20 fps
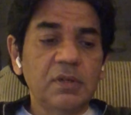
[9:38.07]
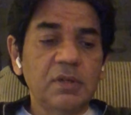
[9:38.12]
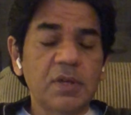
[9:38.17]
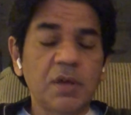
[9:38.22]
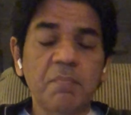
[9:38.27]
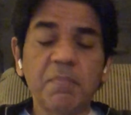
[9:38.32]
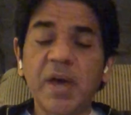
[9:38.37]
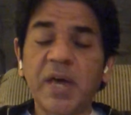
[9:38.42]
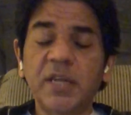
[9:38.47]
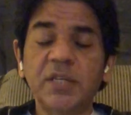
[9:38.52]
A
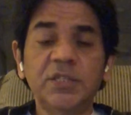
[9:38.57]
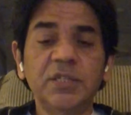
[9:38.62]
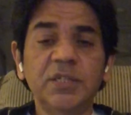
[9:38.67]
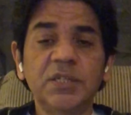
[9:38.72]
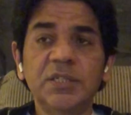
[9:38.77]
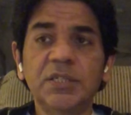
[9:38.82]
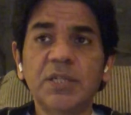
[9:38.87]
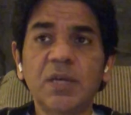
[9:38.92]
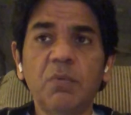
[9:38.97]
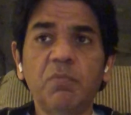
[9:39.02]
manager
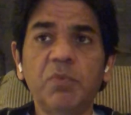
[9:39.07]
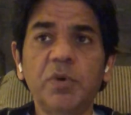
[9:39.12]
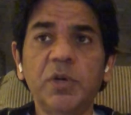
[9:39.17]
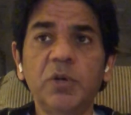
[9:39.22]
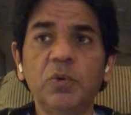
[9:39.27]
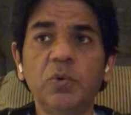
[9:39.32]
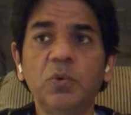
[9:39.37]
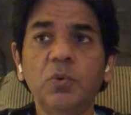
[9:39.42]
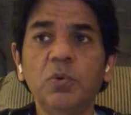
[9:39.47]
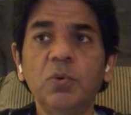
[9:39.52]
is someone
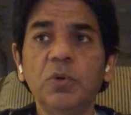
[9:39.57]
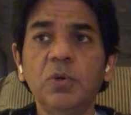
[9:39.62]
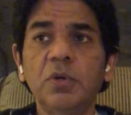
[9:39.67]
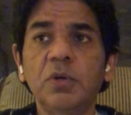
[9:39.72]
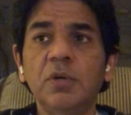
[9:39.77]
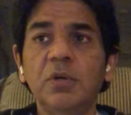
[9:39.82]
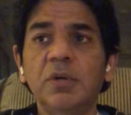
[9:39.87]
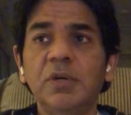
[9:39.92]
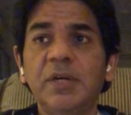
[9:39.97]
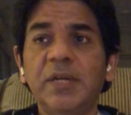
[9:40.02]
who
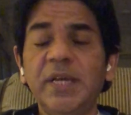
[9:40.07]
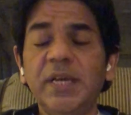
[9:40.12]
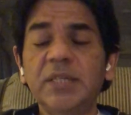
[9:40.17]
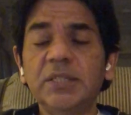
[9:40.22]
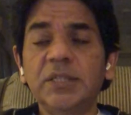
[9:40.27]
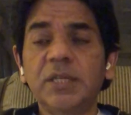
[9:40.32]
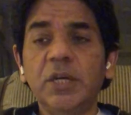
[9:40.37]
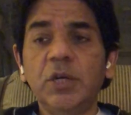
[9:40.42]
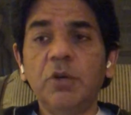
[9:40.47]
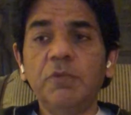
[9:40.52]

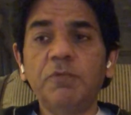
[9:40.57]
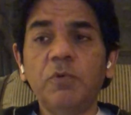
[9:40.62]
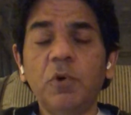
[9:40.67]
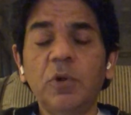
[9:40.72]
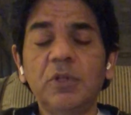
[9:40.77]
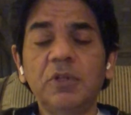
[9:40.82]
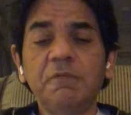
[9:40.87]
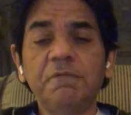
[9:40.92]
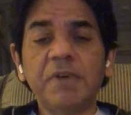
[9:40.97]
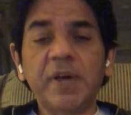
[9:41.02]
takes care of all
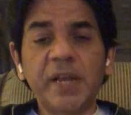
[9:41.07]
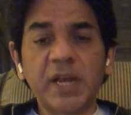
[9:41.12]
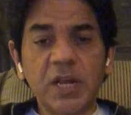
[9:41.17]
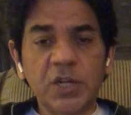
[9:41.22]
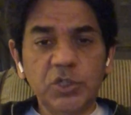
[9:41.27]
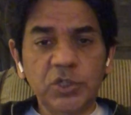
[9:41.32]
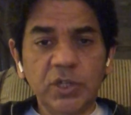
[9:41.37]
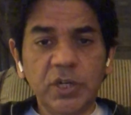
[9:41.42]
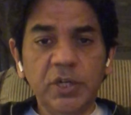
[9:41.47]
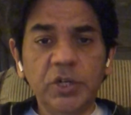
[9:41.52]
the
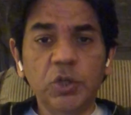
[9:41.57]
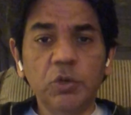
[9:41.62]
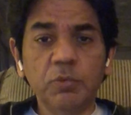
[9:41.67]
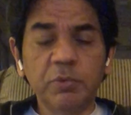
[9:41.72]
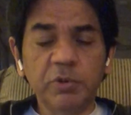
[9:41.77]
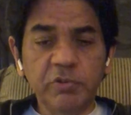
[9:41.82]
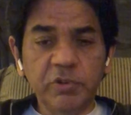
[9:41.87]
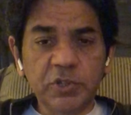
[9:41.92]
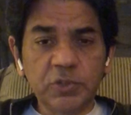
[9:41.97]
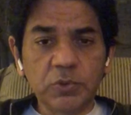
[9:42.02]
financial and
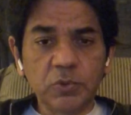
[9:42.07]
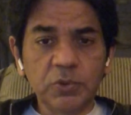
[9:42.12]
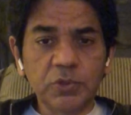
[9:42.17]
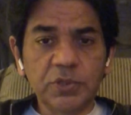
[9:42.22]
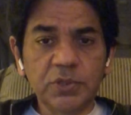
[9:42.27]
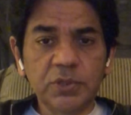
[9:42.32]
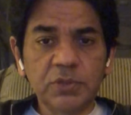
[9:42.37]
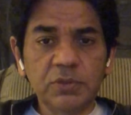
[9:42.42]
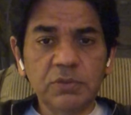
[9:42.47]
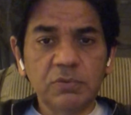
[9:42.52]
human
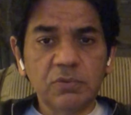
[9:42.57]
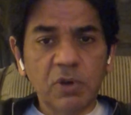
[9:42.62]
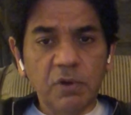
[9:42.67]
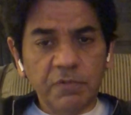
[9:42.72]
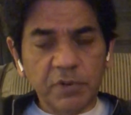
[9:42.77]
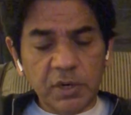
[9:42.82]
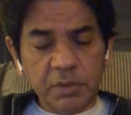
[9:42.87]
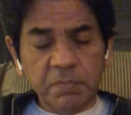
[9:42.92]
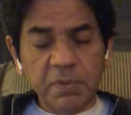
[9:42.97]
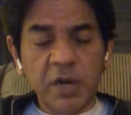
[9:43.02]
resources of
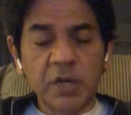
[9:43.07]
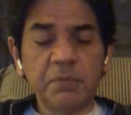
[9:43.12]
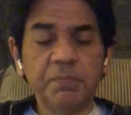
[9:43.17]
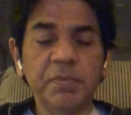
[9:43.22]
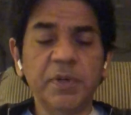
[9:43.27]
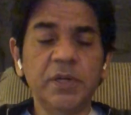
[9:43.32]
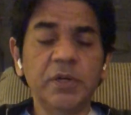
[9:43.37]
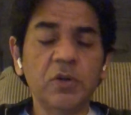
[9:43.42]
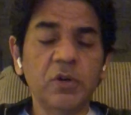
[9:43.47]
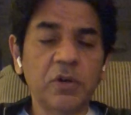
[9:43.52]
a
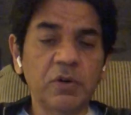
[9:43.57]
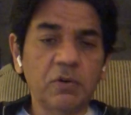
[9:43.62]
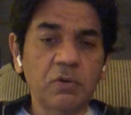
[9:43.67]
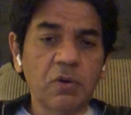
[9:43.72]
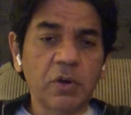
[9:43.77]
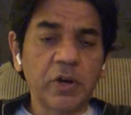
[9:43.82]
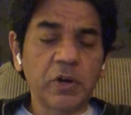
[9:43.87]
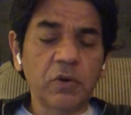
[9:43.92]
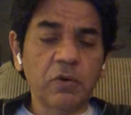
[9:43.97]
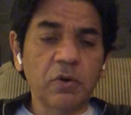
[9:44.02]
department or
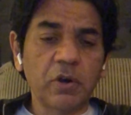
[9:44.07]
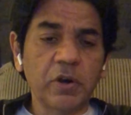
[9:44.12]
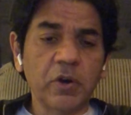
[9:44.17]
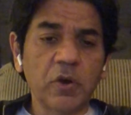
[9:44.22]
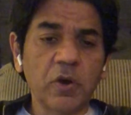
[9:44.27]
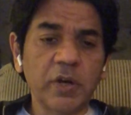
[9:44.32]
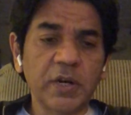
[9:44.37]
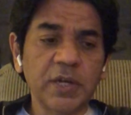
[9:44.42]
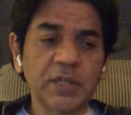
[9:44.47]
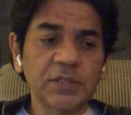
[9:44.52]
an
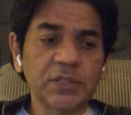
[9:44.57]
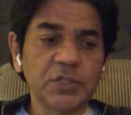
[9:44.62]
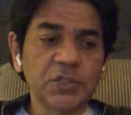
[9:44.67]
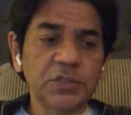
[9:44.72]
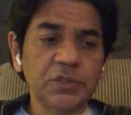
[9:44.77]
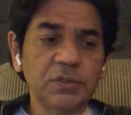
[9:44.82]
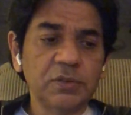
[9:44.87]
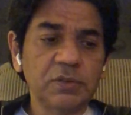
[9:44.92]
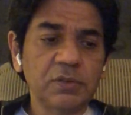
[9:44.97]
organization.